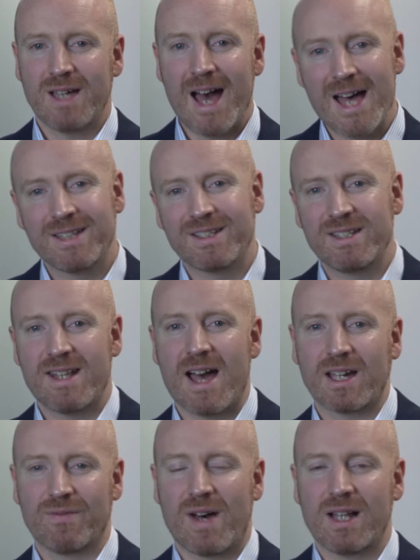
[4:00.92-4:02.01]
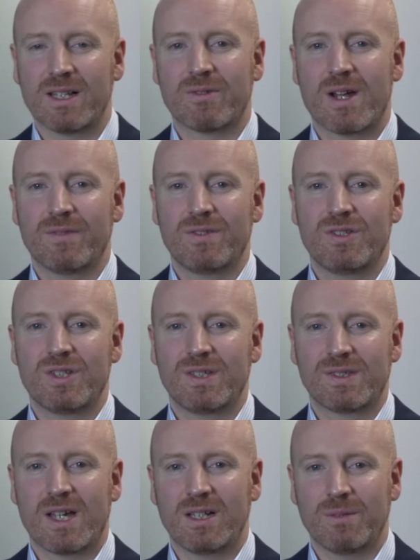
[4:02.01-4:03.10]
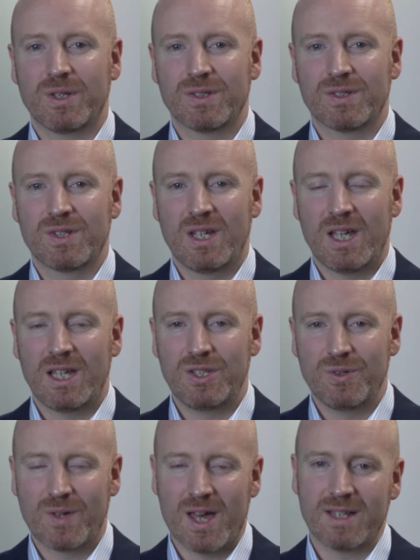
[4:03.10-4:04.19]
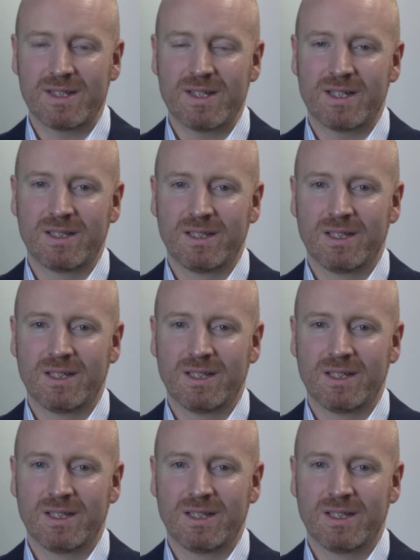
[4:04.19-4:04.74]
and in Nakivale refugee settlement in Uganda.